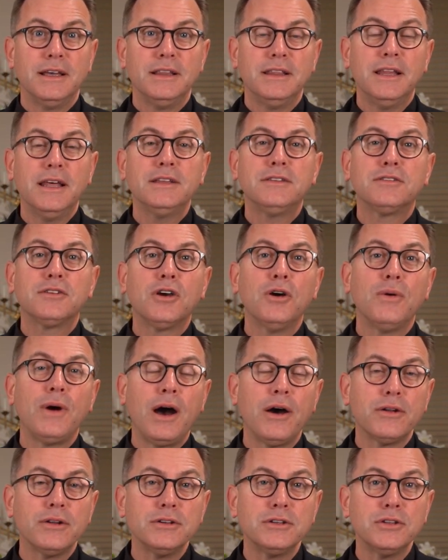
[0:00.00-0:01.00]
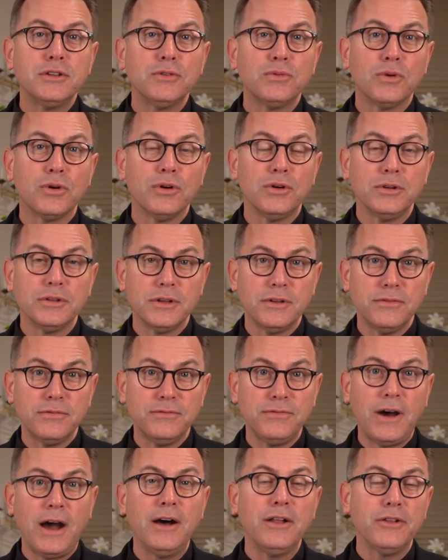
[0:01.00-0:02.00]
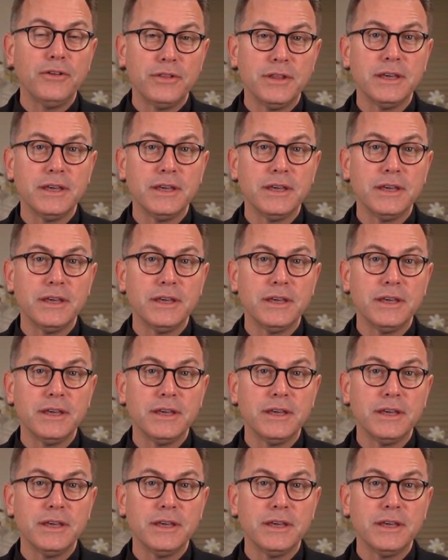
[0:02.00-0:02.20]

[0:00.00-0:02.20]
Let's go out into the world and follow